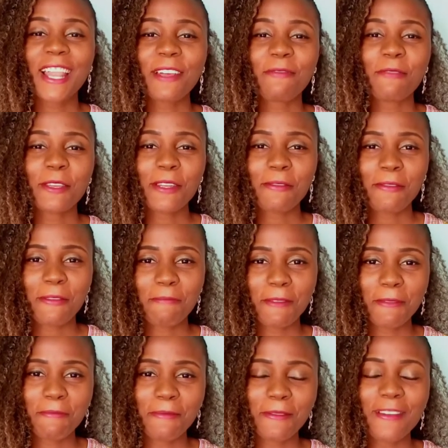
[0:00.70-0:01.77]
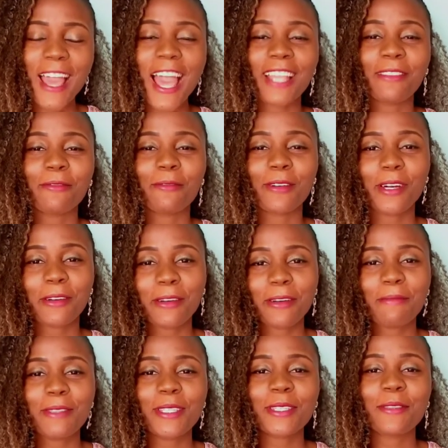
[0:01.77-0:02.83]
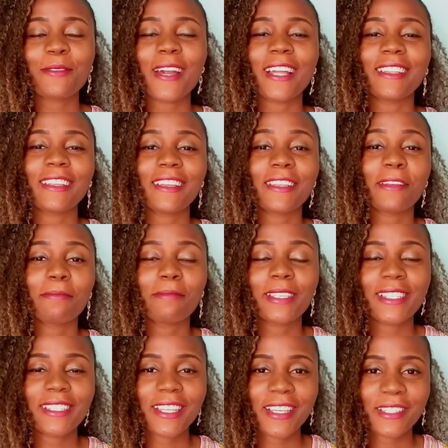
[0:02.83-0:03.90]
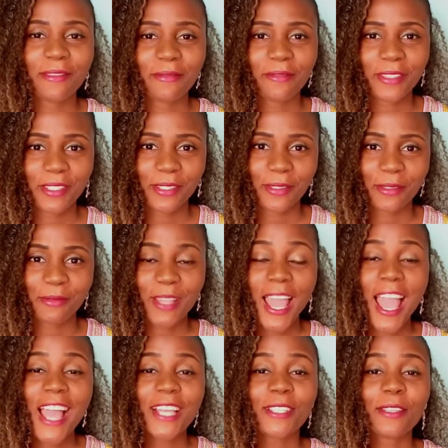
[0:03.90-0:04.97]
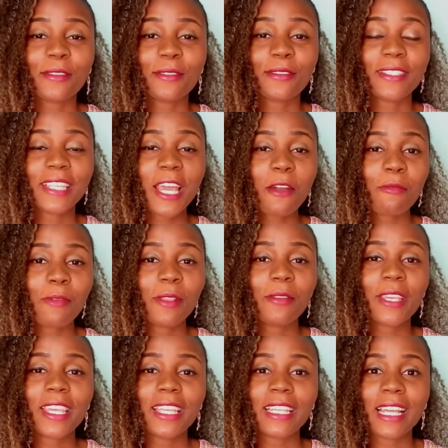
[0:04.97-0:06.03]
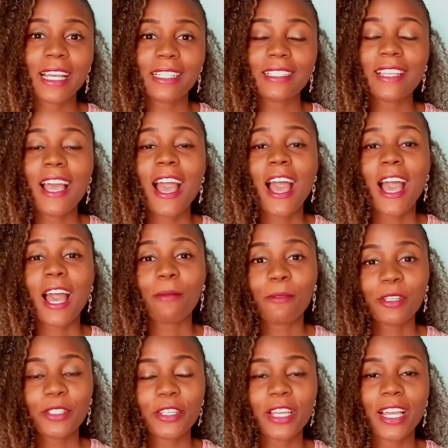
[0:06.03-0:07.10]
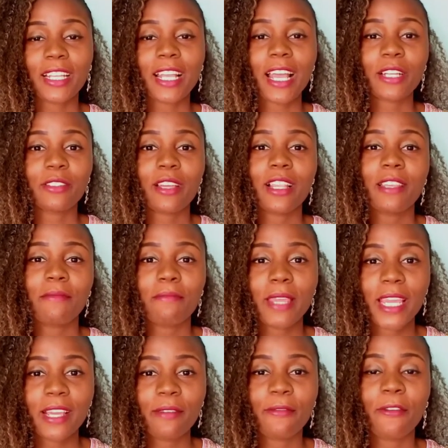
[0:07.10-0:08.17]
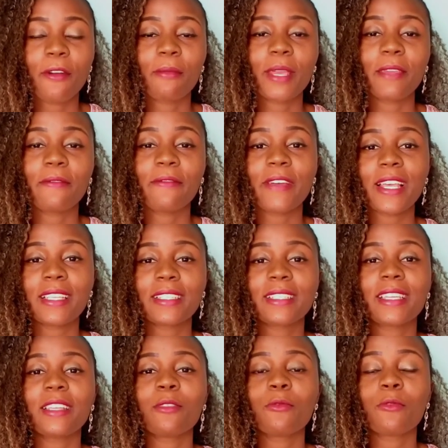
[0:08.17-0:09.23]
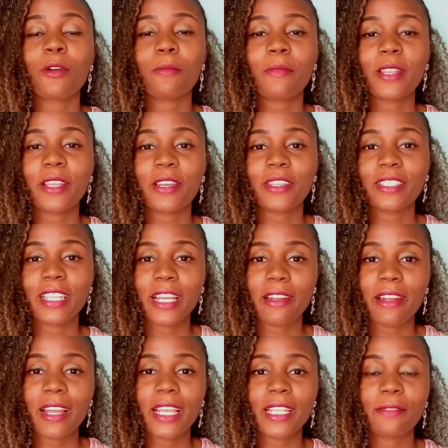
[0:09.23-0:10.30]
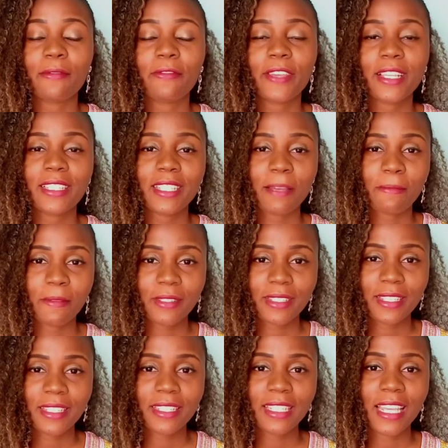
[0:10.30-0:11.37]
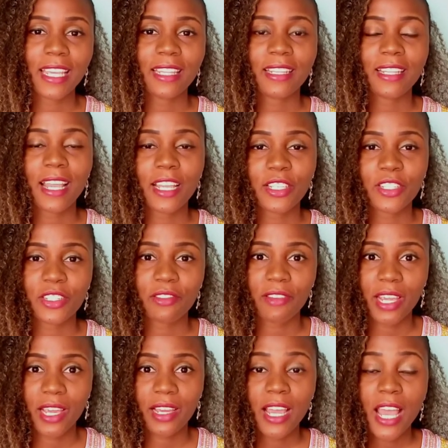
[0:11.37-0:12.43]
beautiful people, and welcome to another business video. So today we'll be looking at how much you can actually make from investing 1 million naira in fixed deposits in Nigeria.